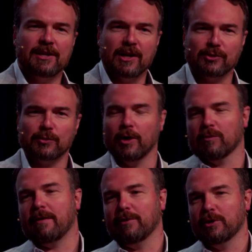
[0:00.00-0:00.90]
Industrial
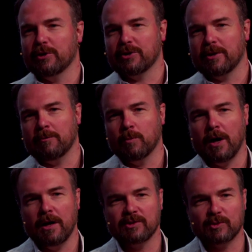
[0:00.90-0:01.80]
Revolution
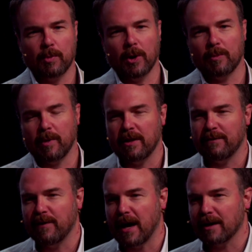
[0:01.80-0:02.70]
was spurred by the
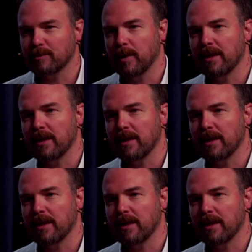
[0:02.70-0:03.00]
fact,